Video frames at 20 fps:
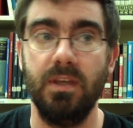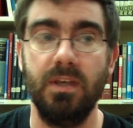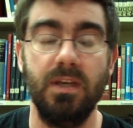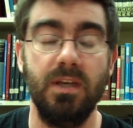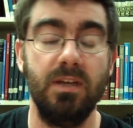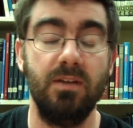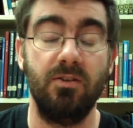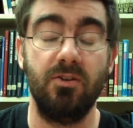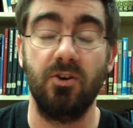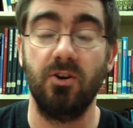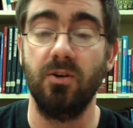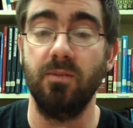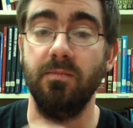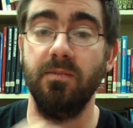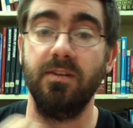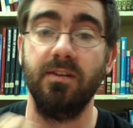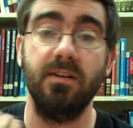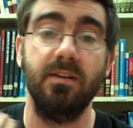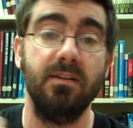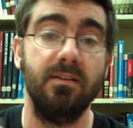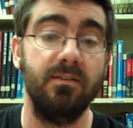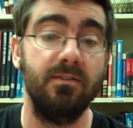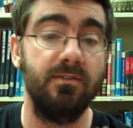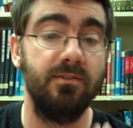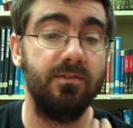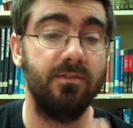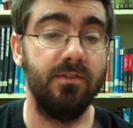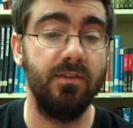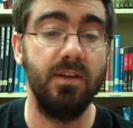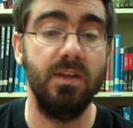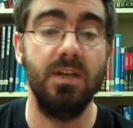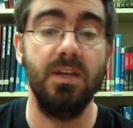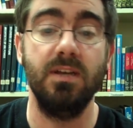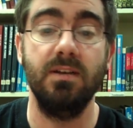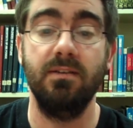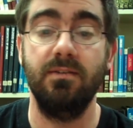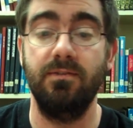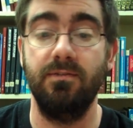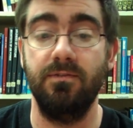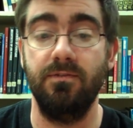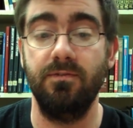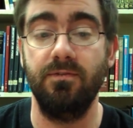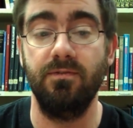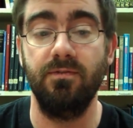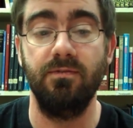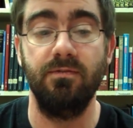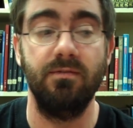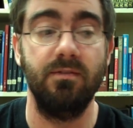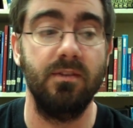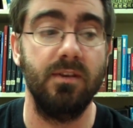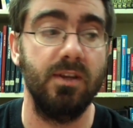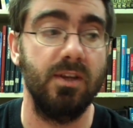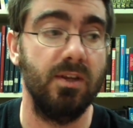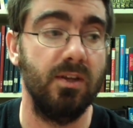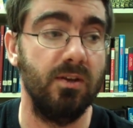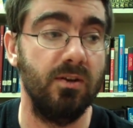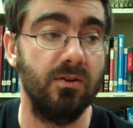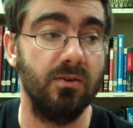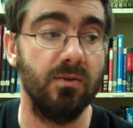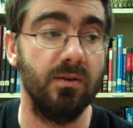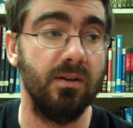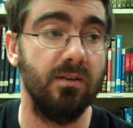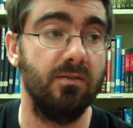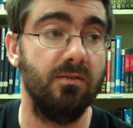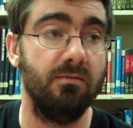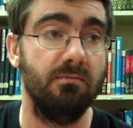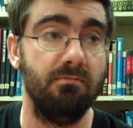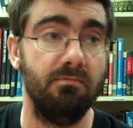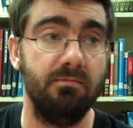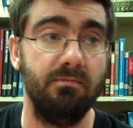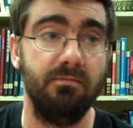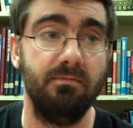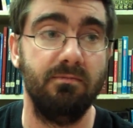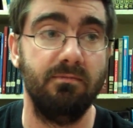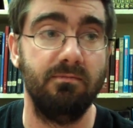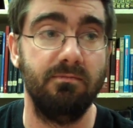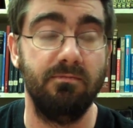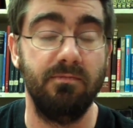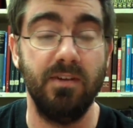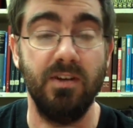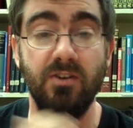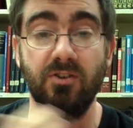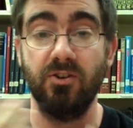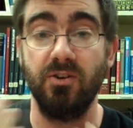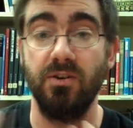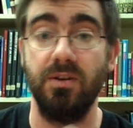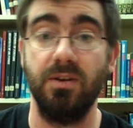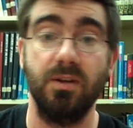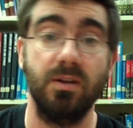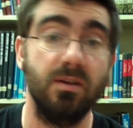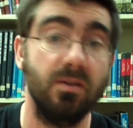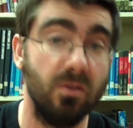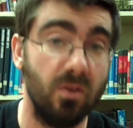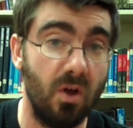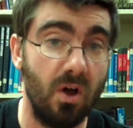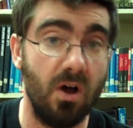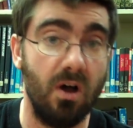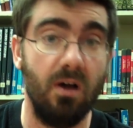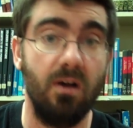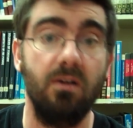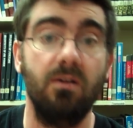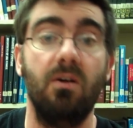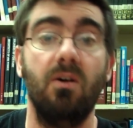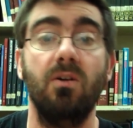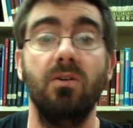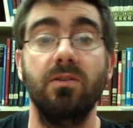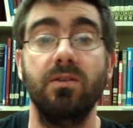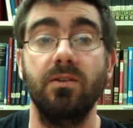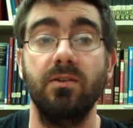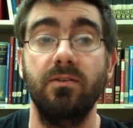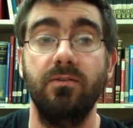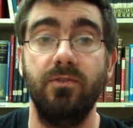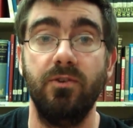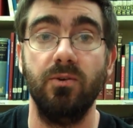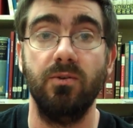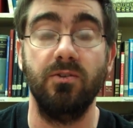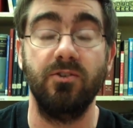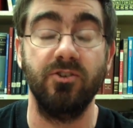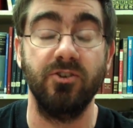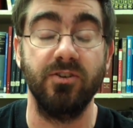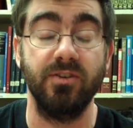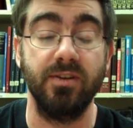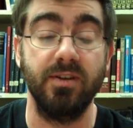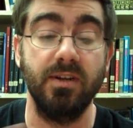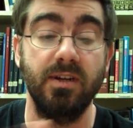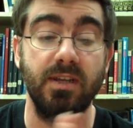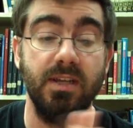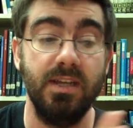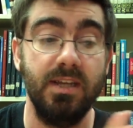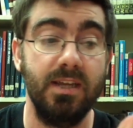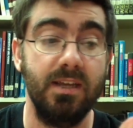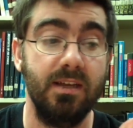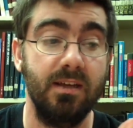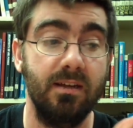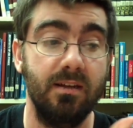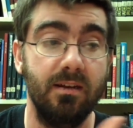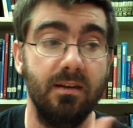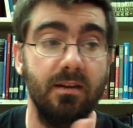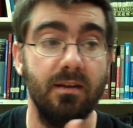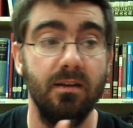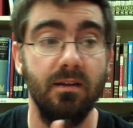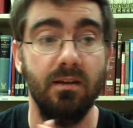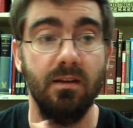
in terms of if you're interested in law, also if you're interested in